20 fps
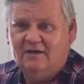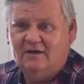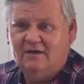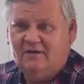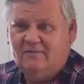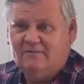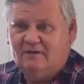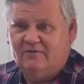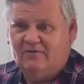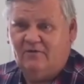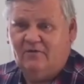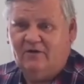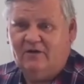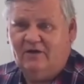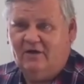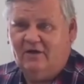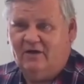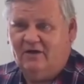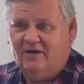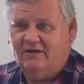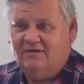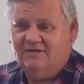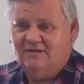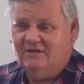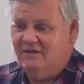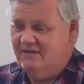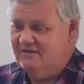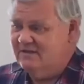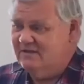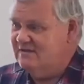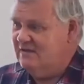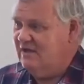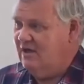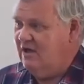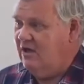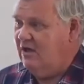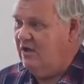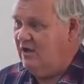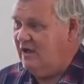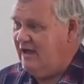before he dies, he says,
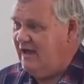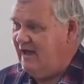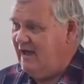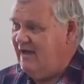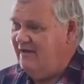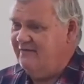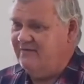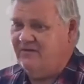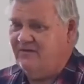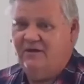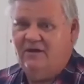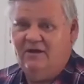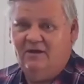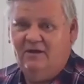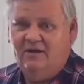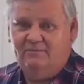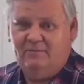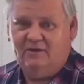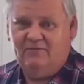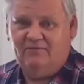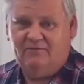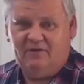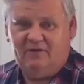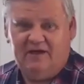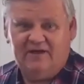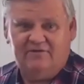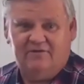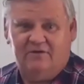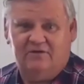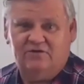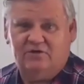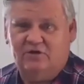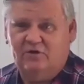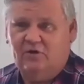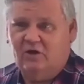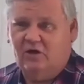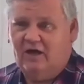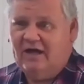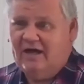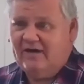I have to be faithful and true.
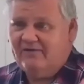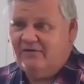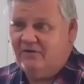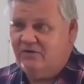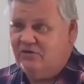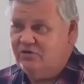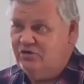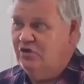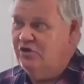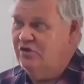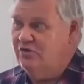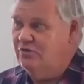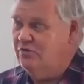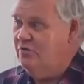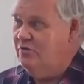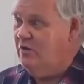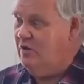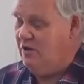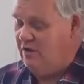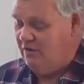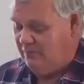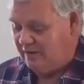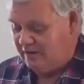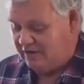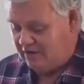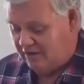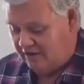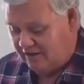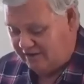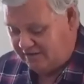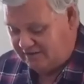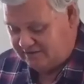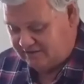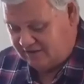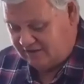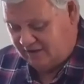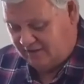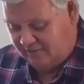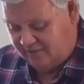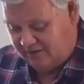I have to do what God has
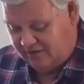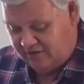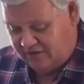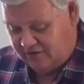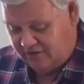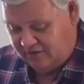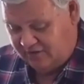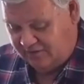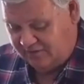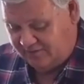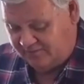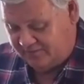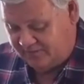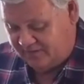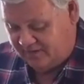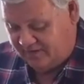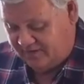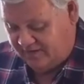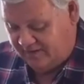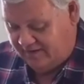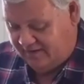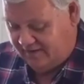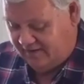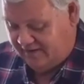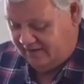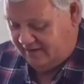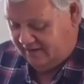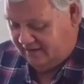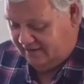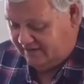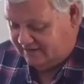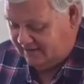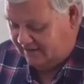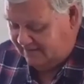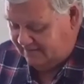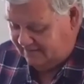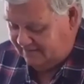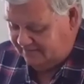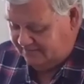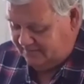told me to do.
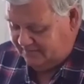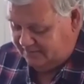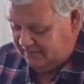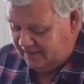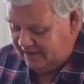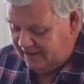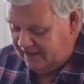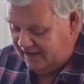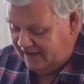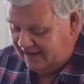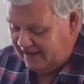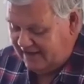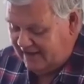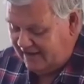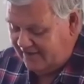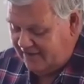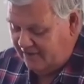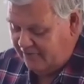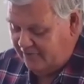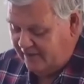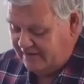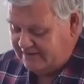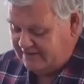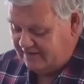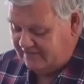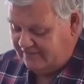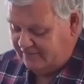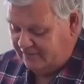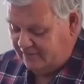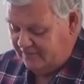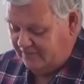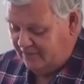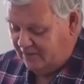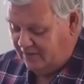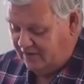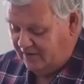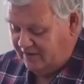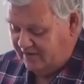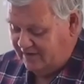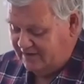So, but Peter had another reason for
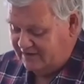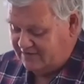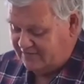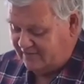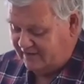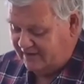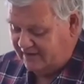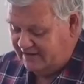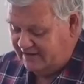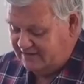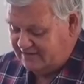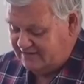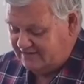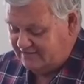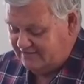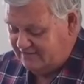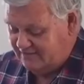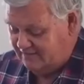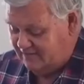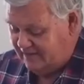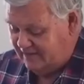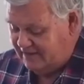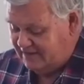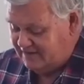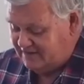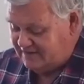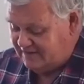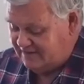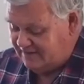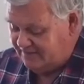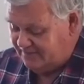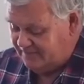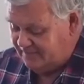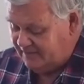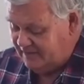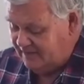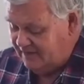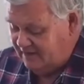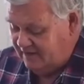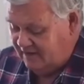reminding his readers.
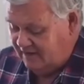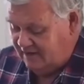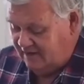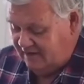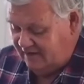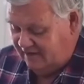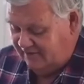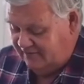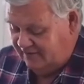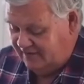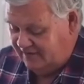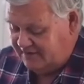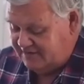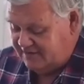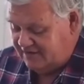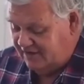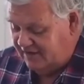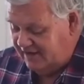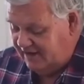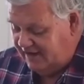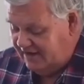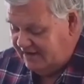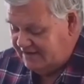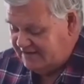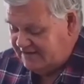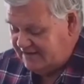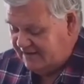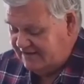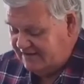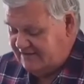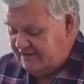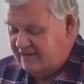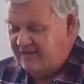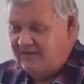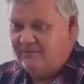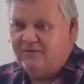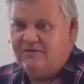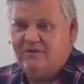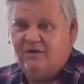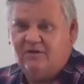In verse 13, it says that it
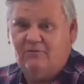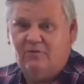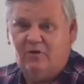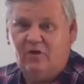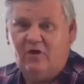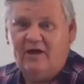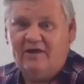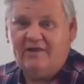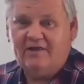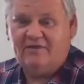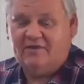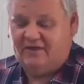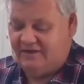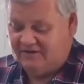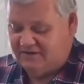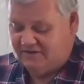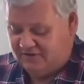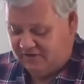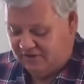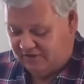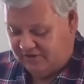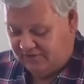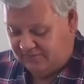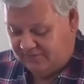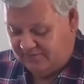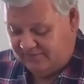was the right thing to do.